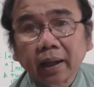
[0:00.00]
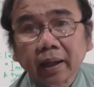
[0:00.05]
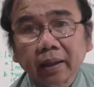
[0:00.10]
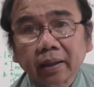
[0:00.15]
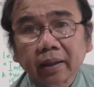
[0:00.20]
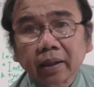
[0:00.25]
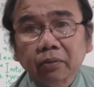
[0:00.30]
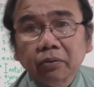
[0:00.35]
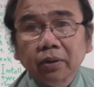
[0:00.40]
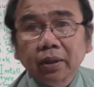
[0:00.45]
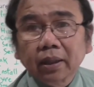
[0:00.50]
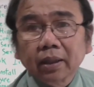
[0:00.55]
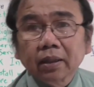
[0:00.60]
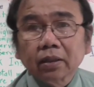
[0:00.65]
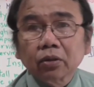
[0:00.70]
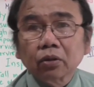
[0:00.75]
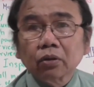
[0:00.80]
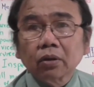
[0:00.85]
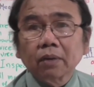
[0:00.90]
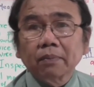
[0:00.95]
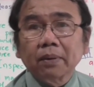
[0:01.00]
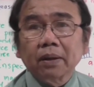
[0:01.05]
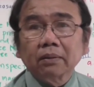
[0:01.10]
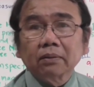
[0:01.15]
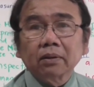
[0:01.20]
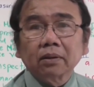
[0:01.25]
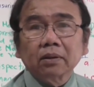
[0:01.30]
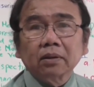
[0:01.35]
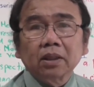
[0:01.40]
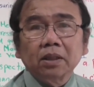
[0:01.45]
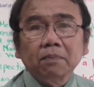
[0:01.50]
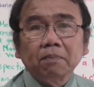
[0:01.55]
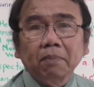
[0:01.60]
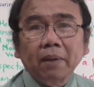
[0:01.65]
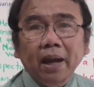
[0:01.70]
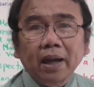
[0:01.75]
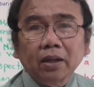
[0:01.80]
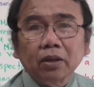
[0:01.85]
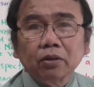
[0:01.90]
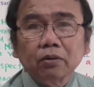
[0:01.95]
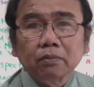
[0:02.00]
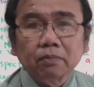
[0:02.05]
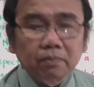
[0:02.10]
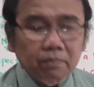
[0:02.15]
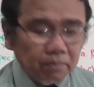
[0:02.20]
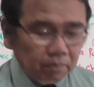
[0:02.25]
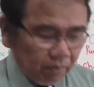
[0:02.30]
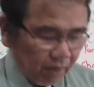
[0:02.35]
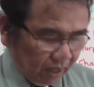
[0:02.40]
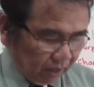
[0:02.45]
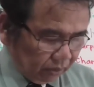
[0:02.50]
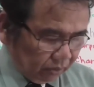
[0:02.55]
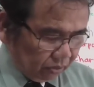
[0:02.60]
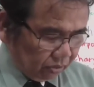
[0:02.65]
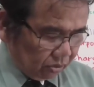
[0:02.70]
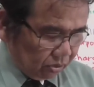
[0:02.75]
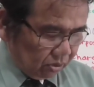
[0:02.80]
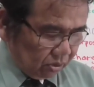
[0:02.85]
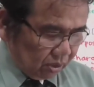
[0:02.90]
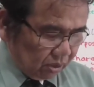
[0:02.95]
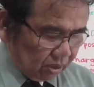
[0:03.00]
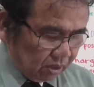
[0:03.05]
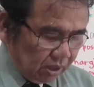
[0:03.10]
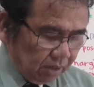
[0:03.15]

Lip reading: And then we gotta talk about the deep vacuum methods.